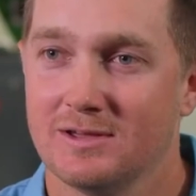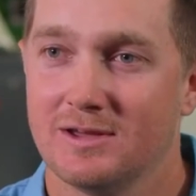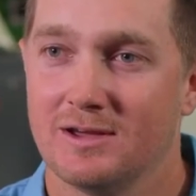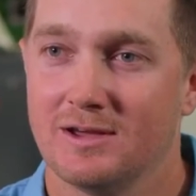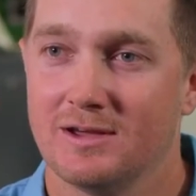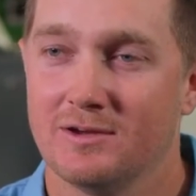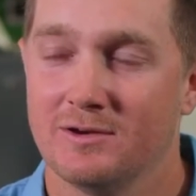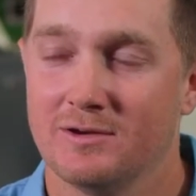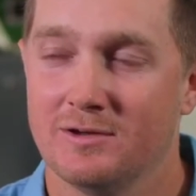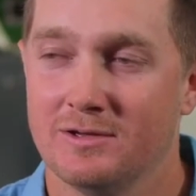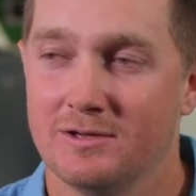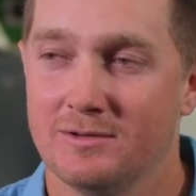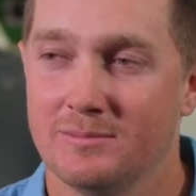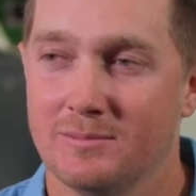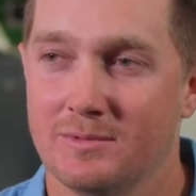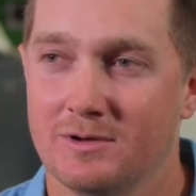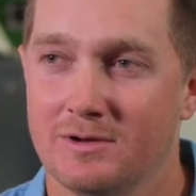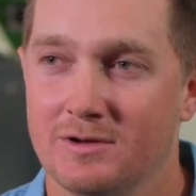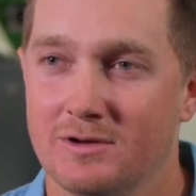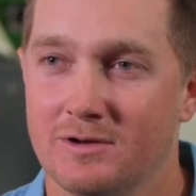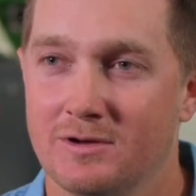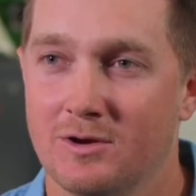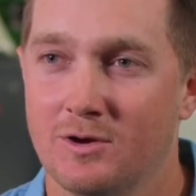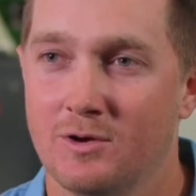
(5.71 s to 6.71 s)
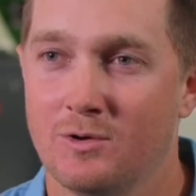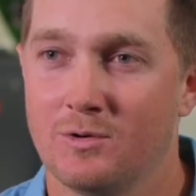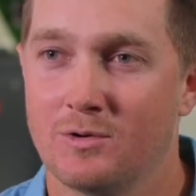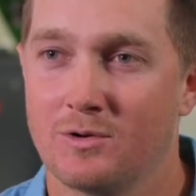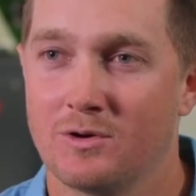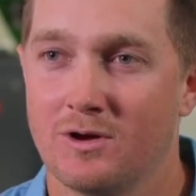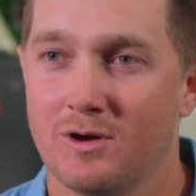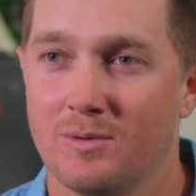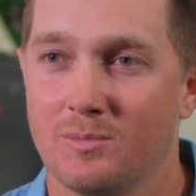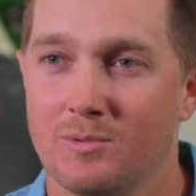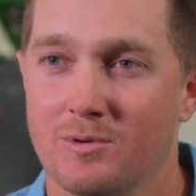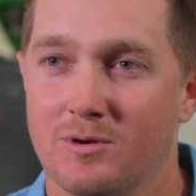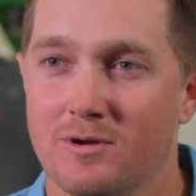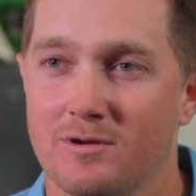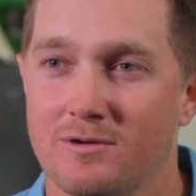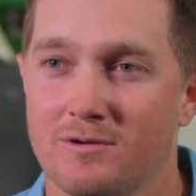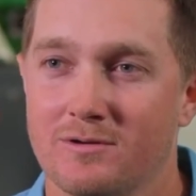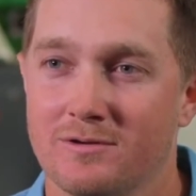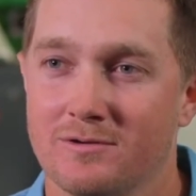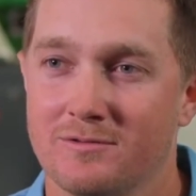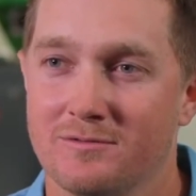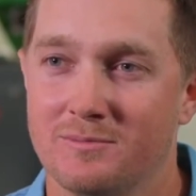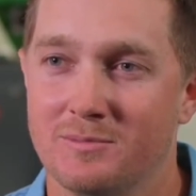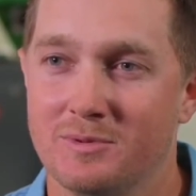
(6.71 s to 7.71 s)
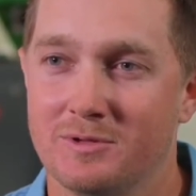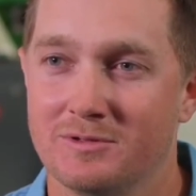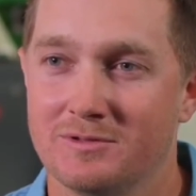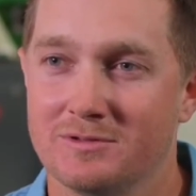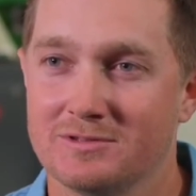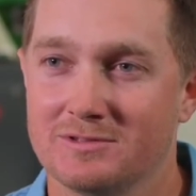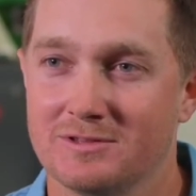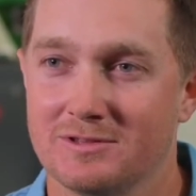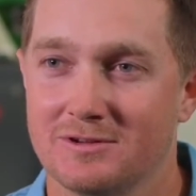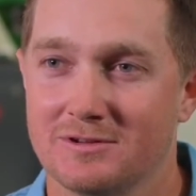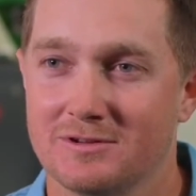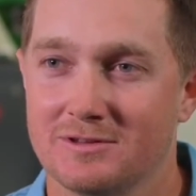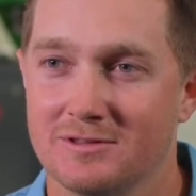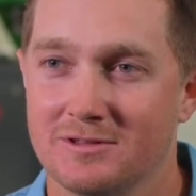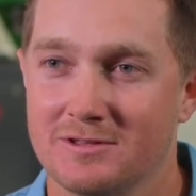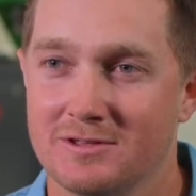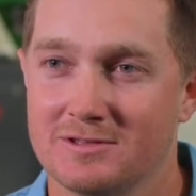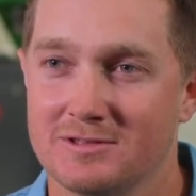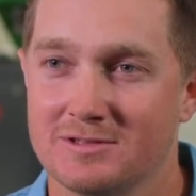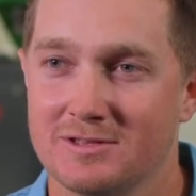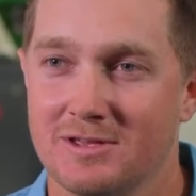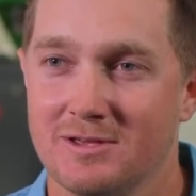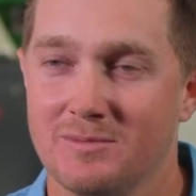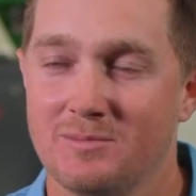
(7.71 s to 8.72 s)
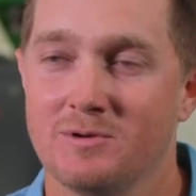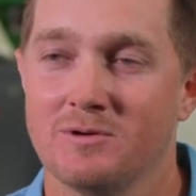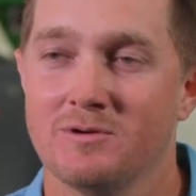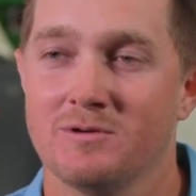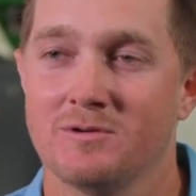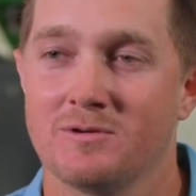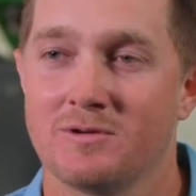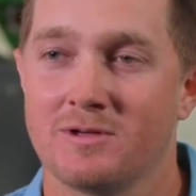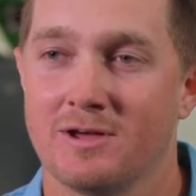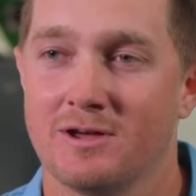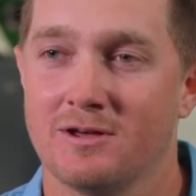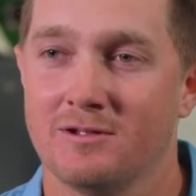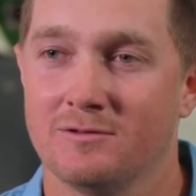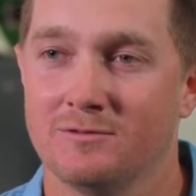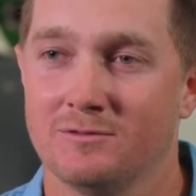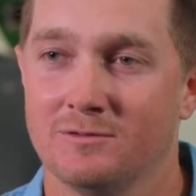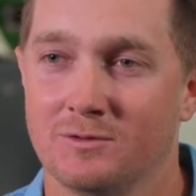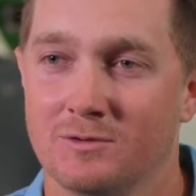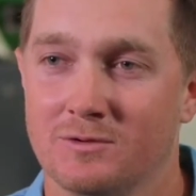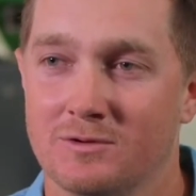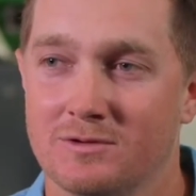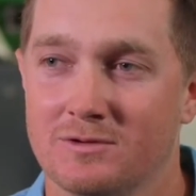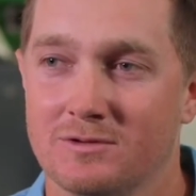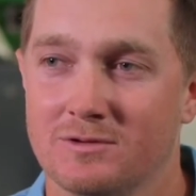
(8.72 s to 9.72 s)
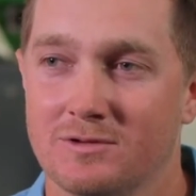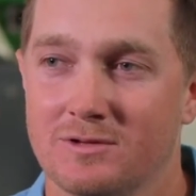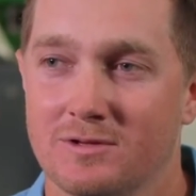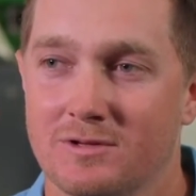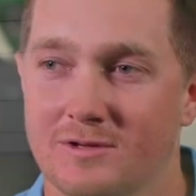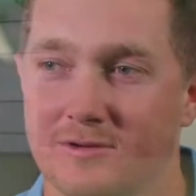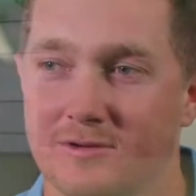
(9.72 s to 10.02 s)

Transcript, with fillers: I am owner-operator of Billings Lawn and Landscape here in Ocala, Florida.